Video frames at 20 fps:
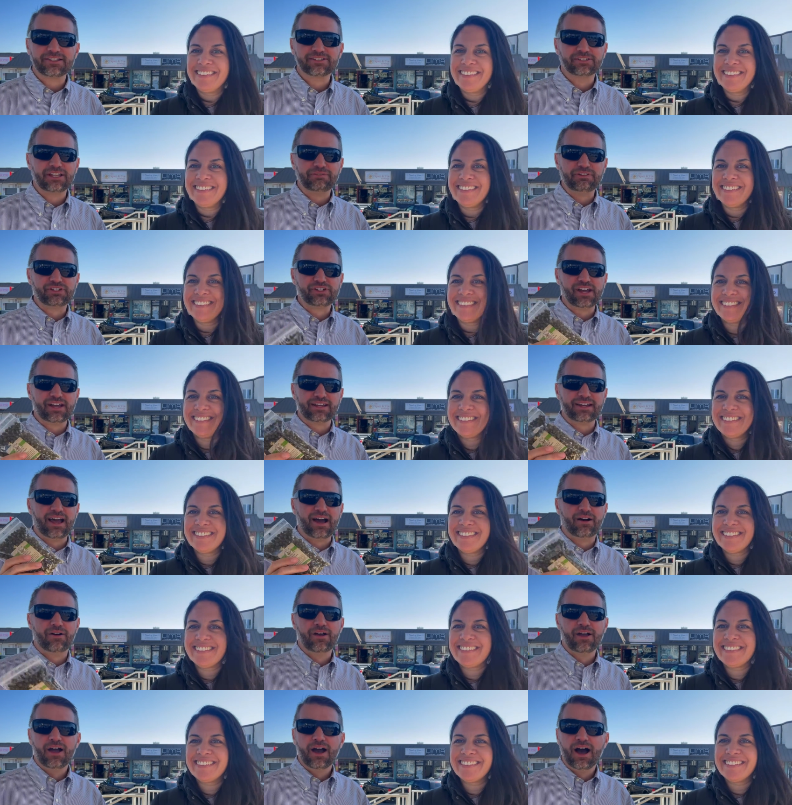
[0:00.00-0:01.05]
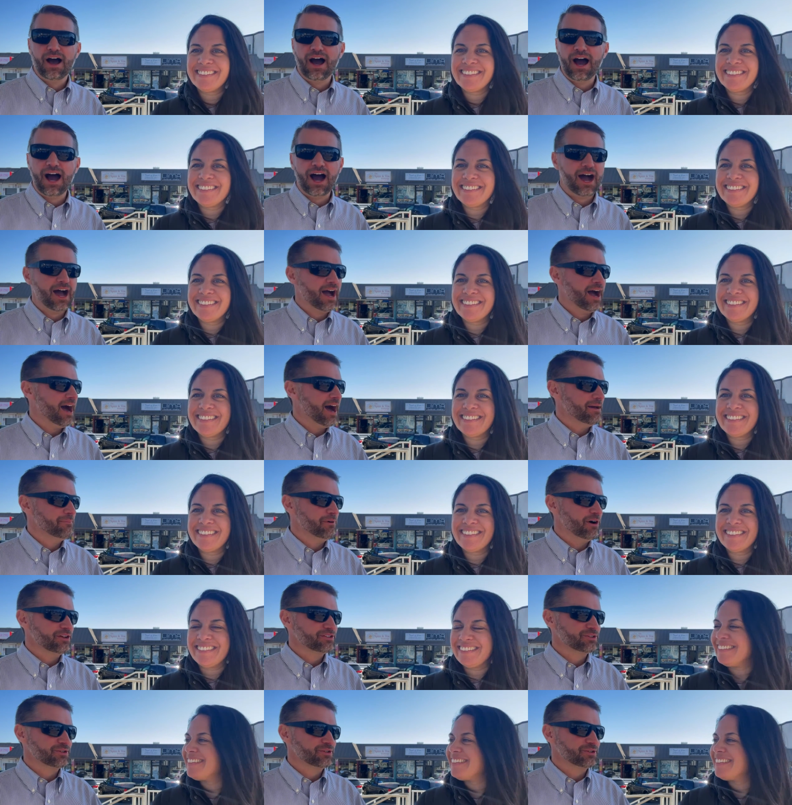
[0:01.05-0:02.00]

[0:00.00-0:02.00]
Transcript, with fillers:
Speaker 1: so definitely check it out. Uh, I'm also